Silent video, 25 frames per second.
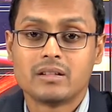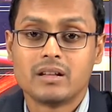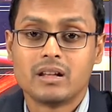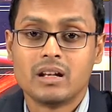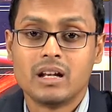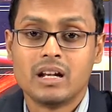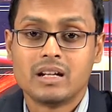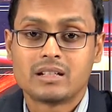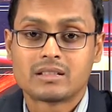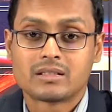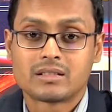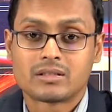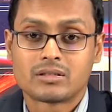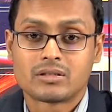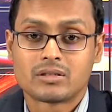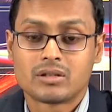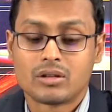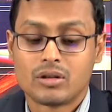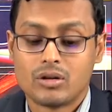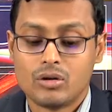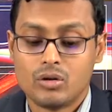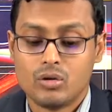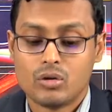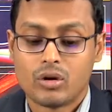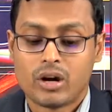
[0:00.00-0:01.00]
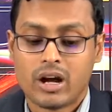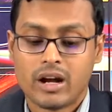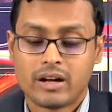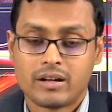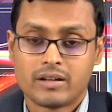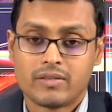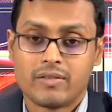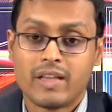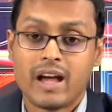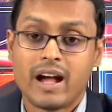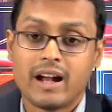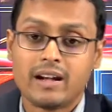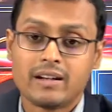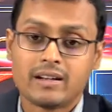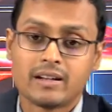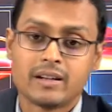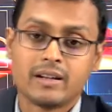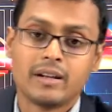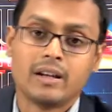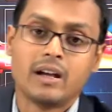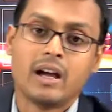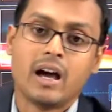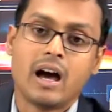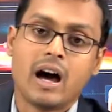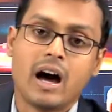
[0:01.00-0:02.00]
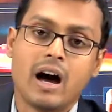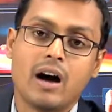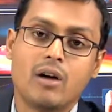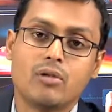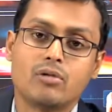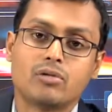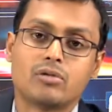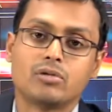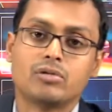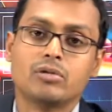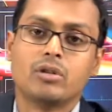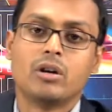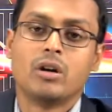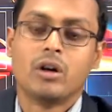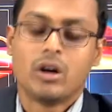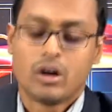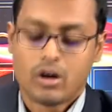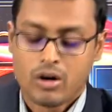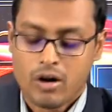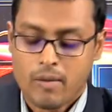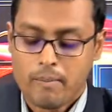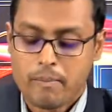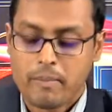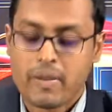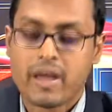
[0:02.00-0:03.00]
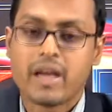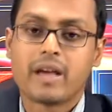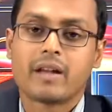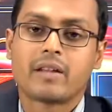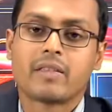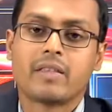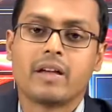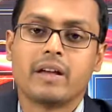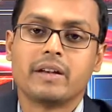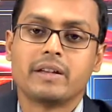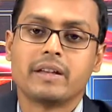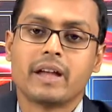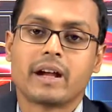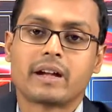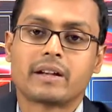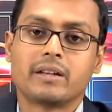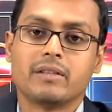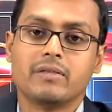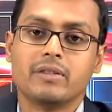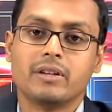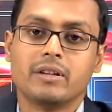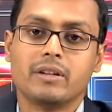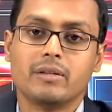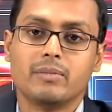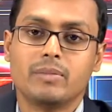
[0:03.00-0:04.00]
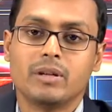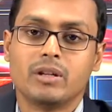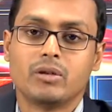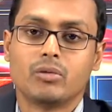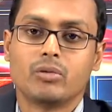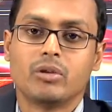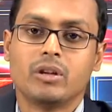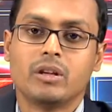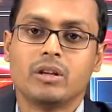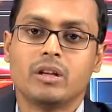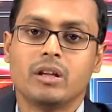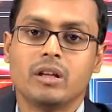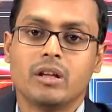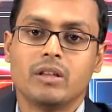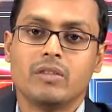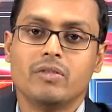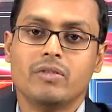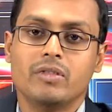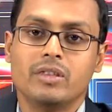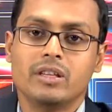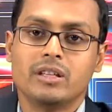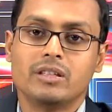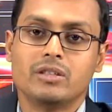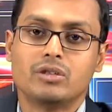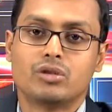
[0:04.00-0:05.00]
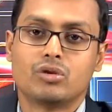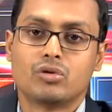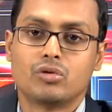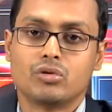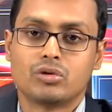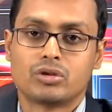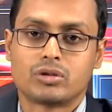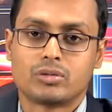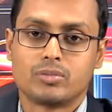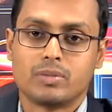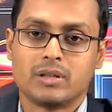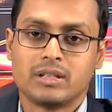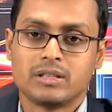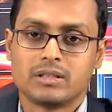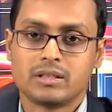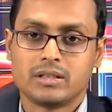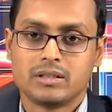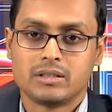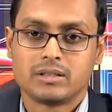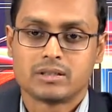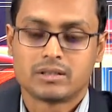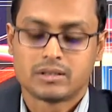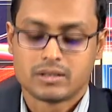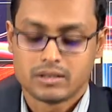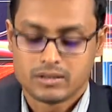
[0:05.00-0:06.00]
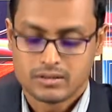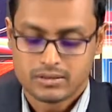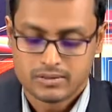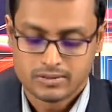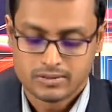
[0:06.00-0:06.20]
Let us look at that, how to compare the reactivity between these two species.